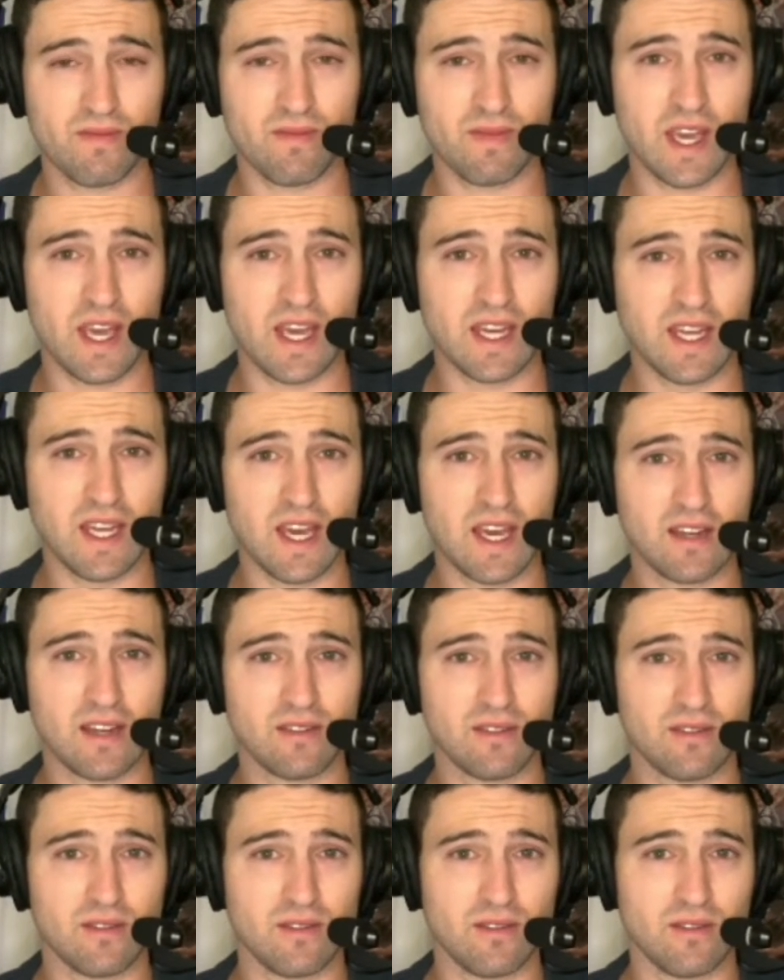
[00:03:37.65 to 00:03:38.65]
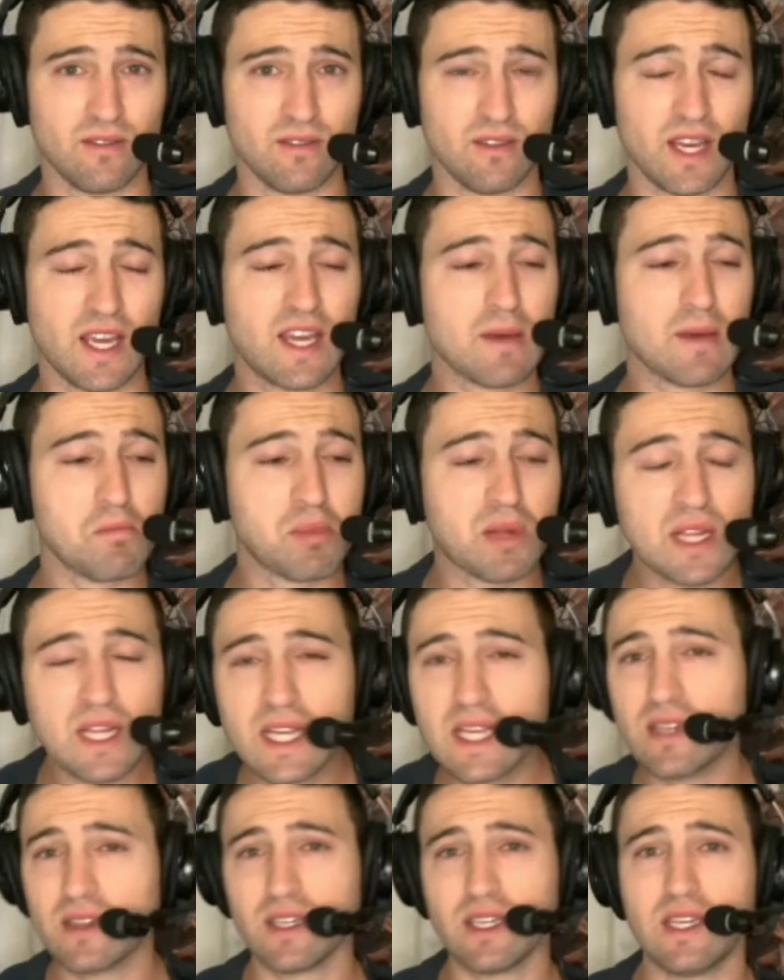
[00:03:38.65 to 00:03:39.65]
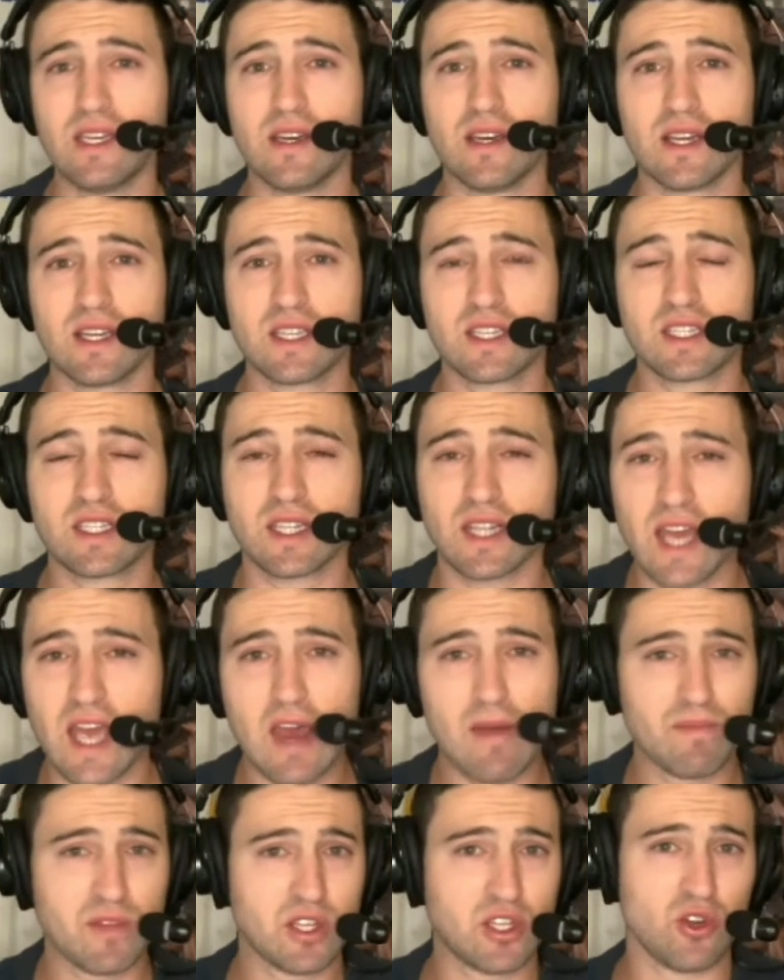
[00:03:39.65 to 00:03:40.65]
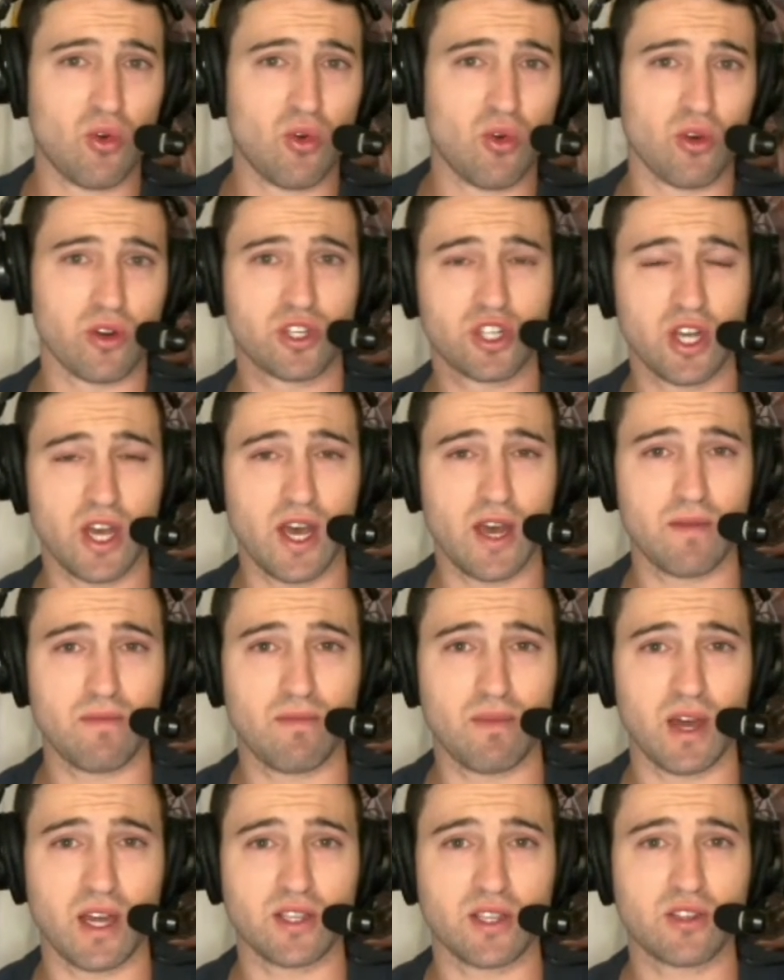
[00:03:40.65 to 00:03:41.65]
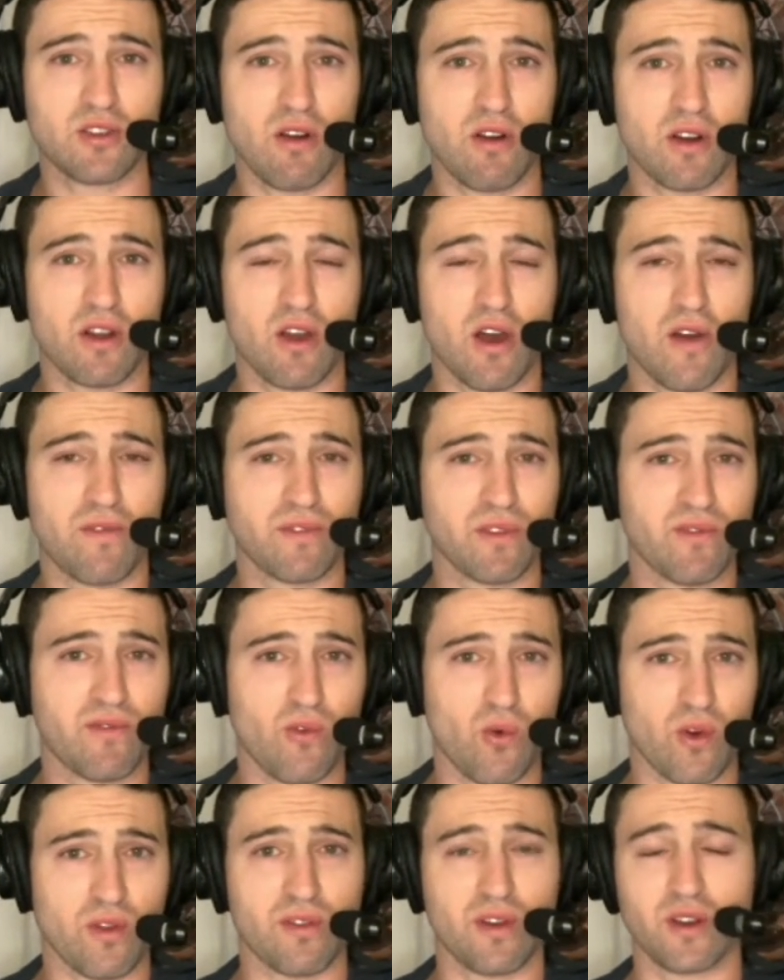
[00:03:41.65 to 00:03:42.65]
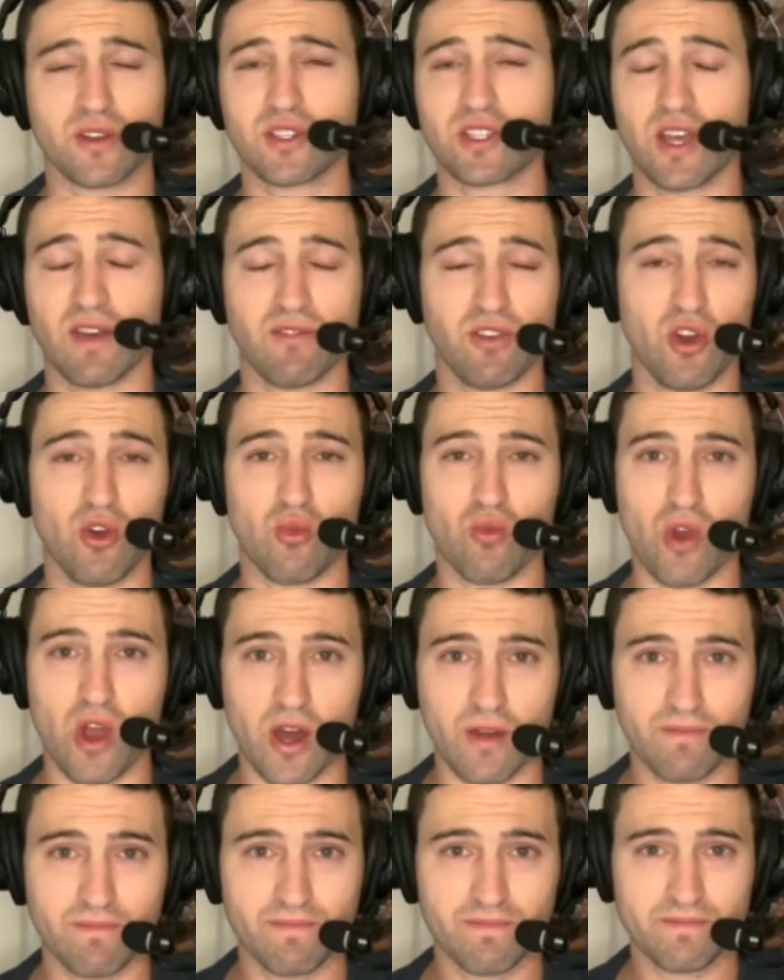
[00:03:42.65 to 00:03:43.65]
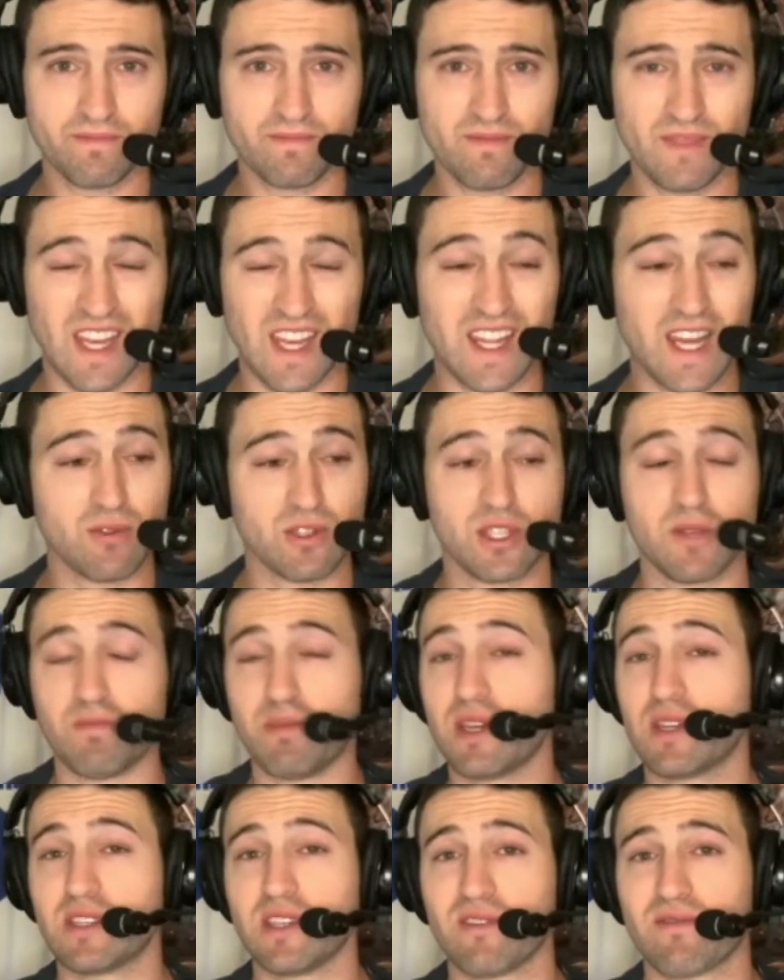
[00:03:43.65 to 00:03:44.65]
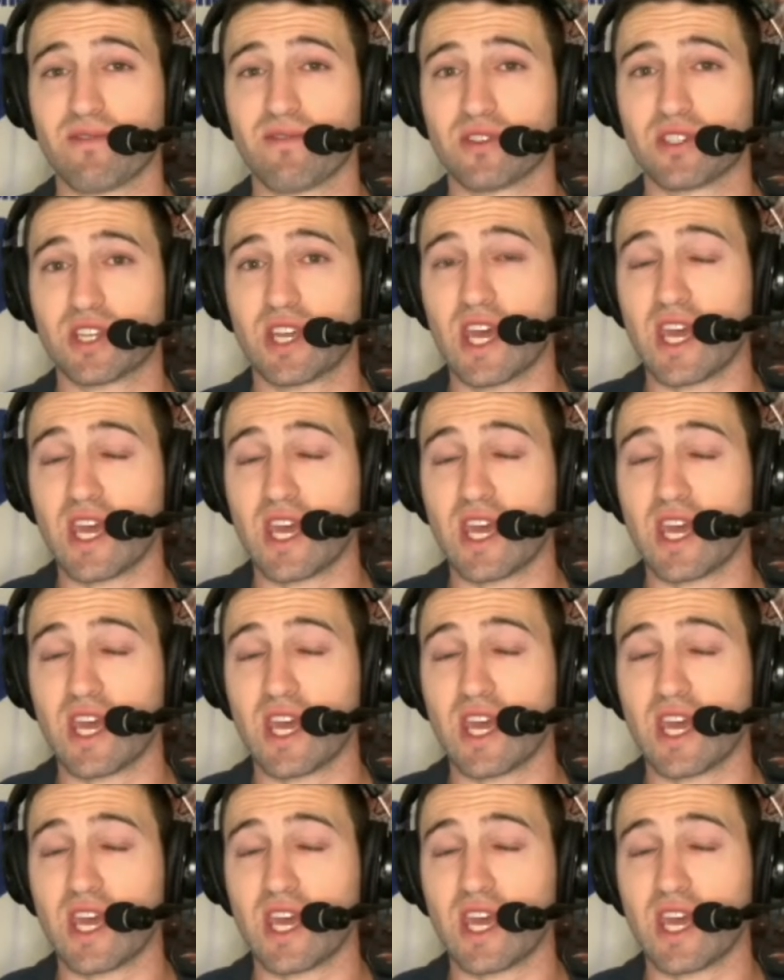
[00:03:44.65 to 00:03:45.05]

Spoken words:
And yet, they completely slammed the door shut by starting off the fourth on a 7-0 run. And that was the big difference.